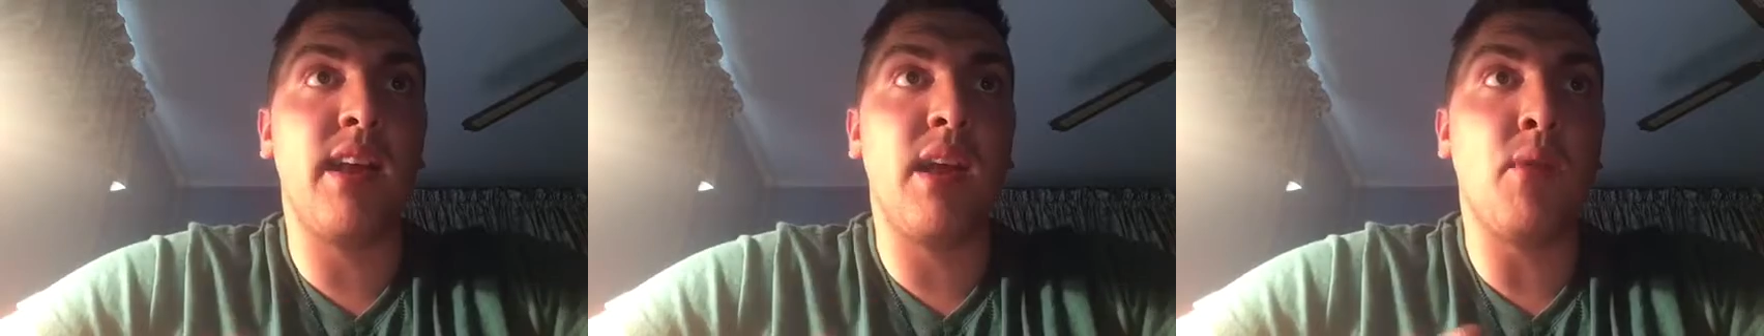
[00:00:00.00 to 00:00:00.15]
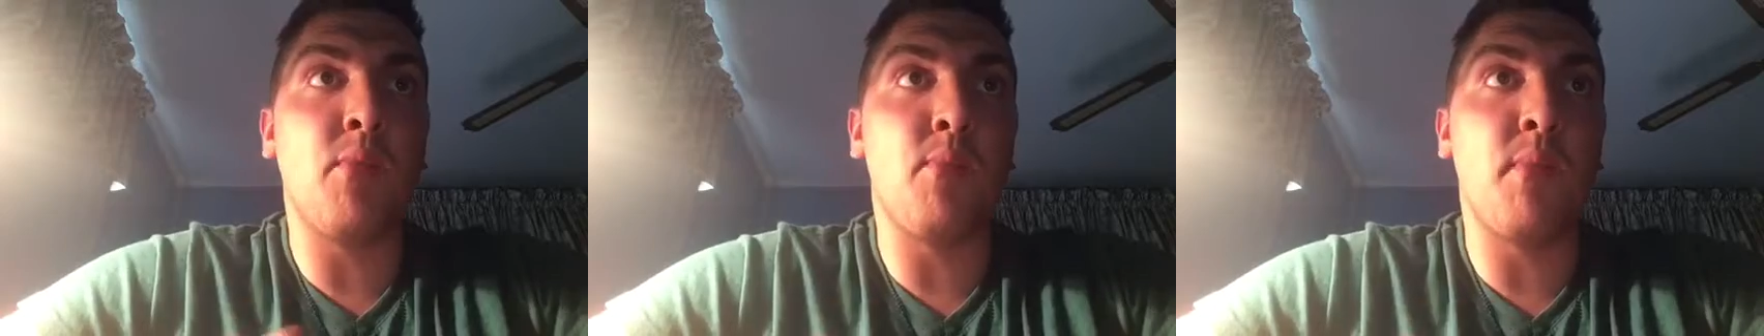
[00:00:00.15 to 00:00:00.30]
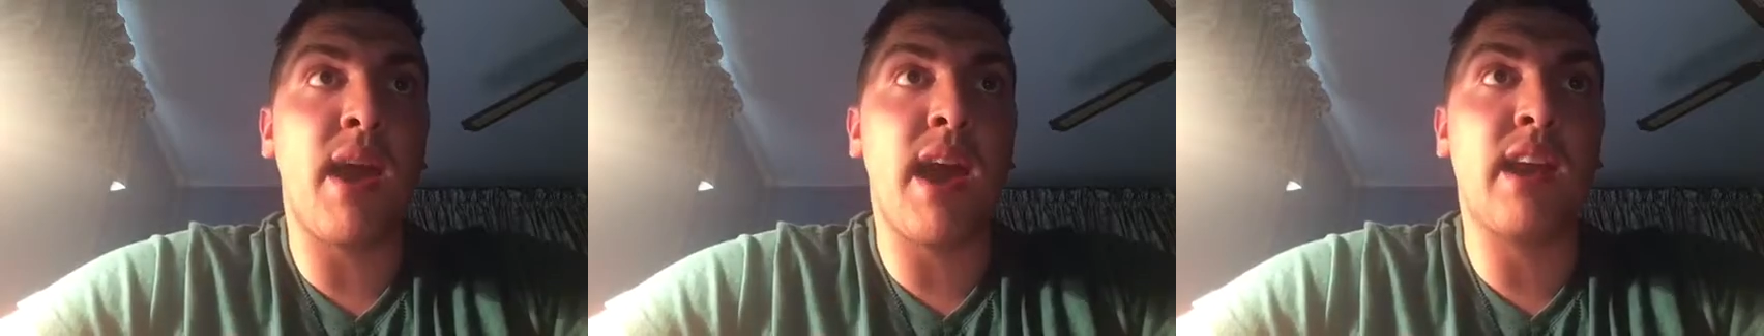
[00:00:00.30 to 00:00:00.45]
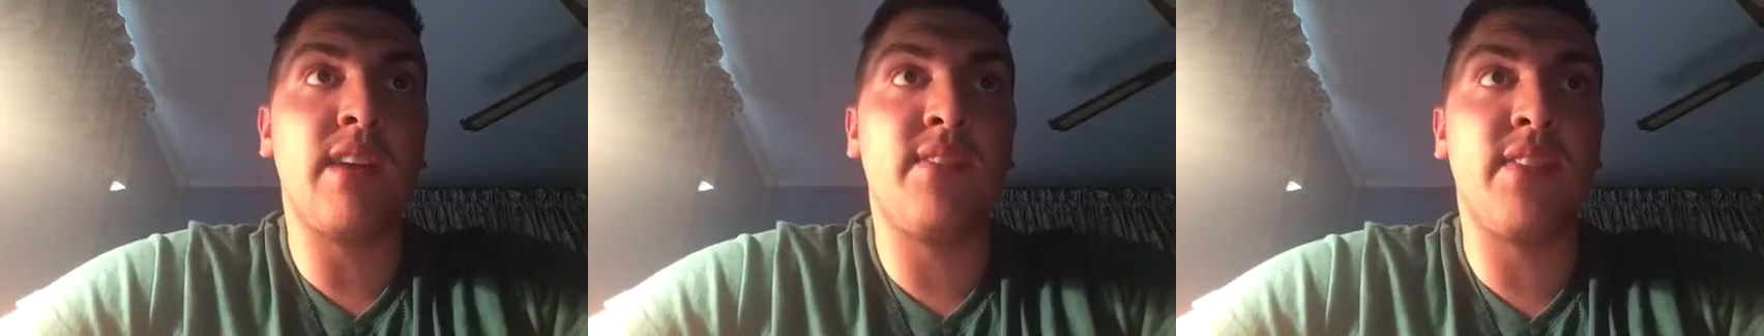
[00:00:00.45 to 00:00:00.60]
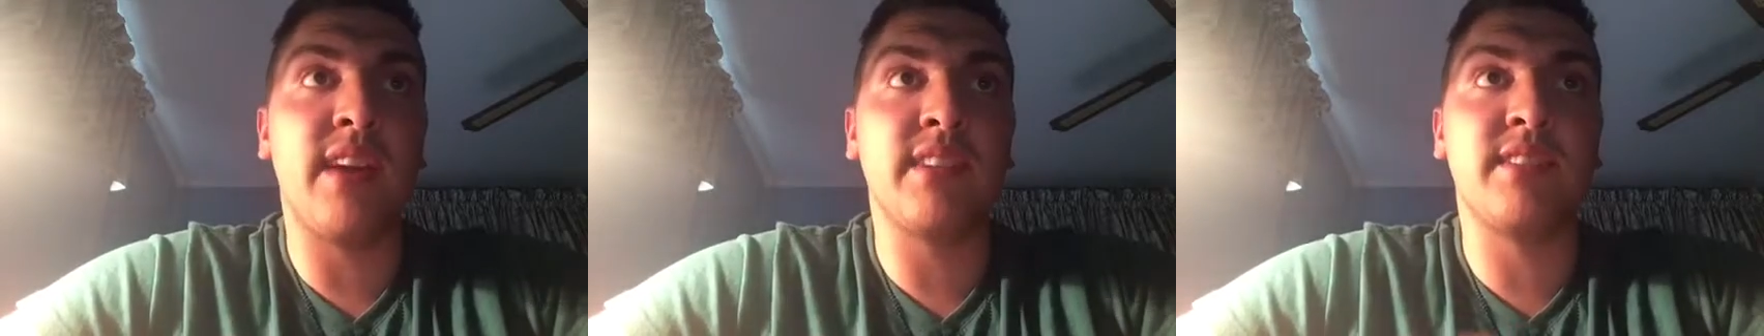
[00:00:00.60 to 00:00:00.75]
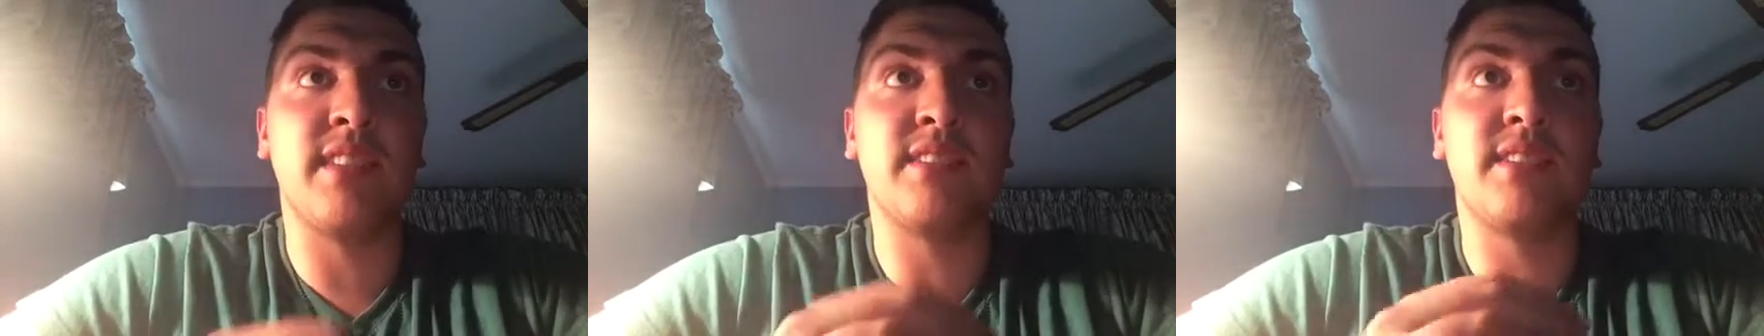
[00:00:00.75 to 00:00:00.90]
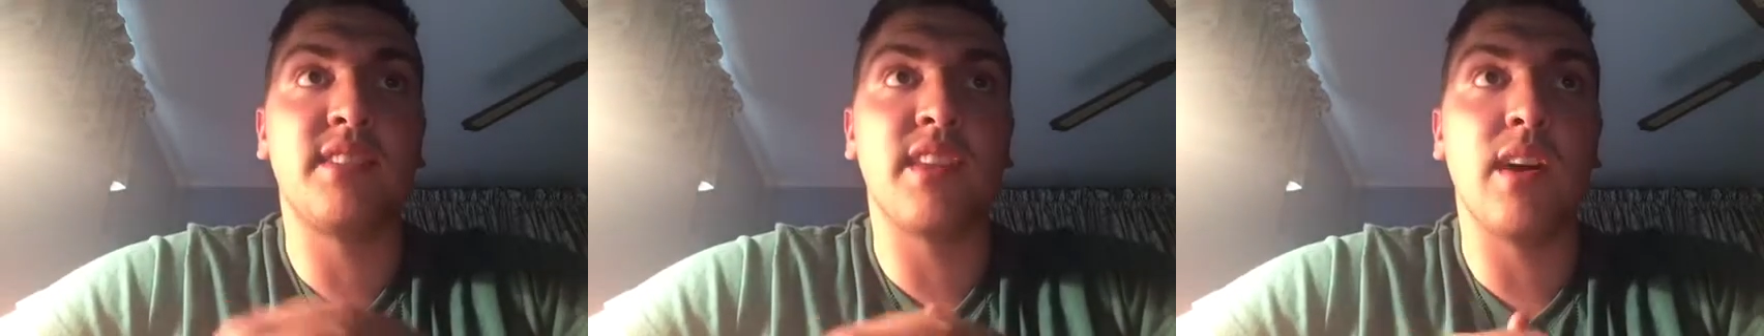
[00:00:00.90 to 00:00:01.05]
it
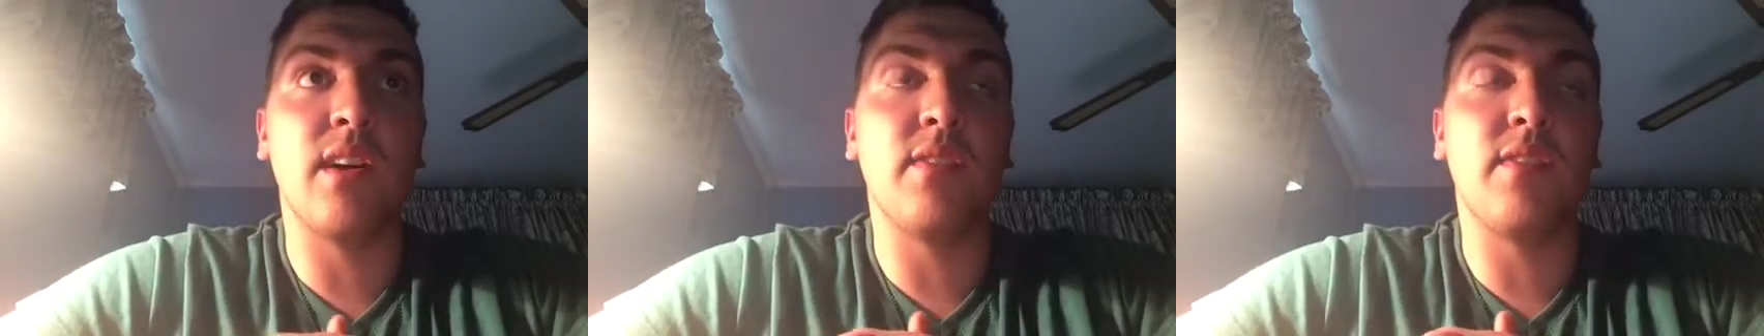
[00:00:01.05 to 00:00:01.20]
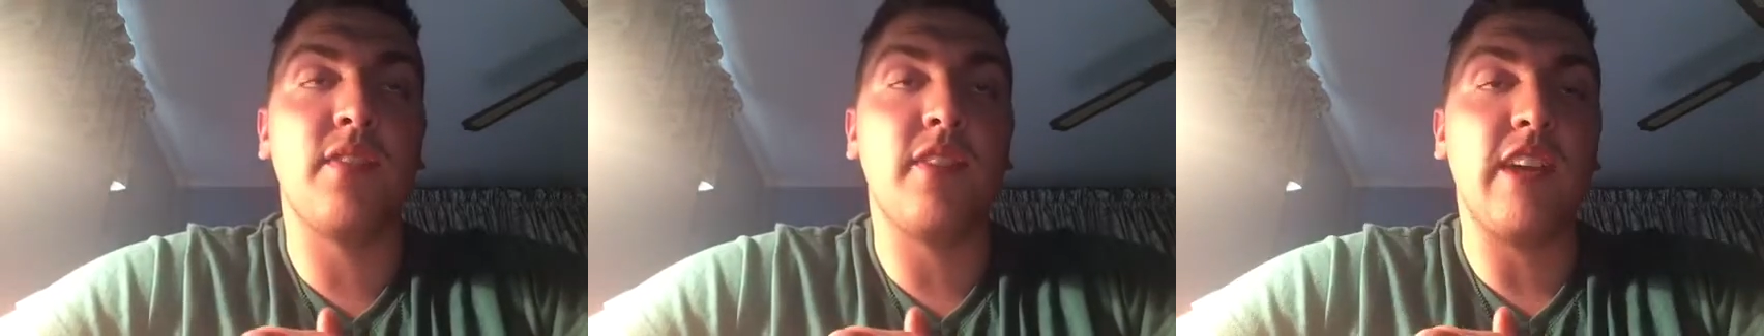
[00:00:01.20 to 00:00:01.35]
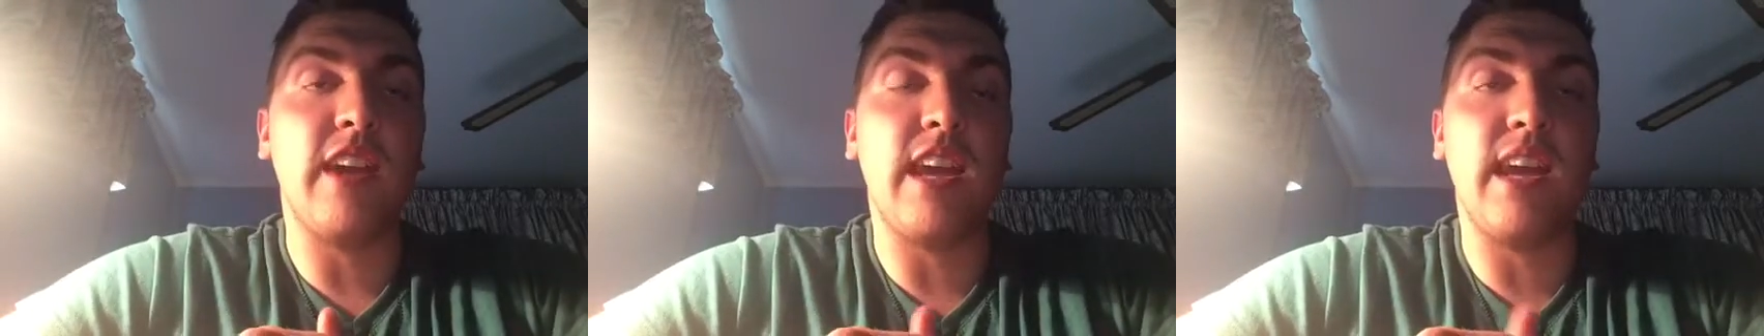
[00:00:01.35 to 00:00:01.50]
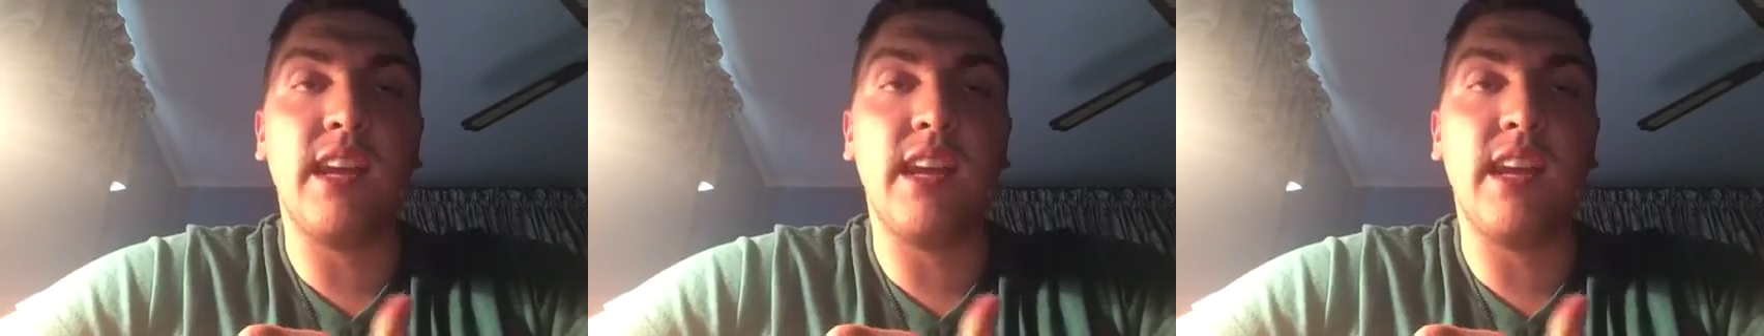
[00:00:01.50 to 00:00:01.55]
manifests itself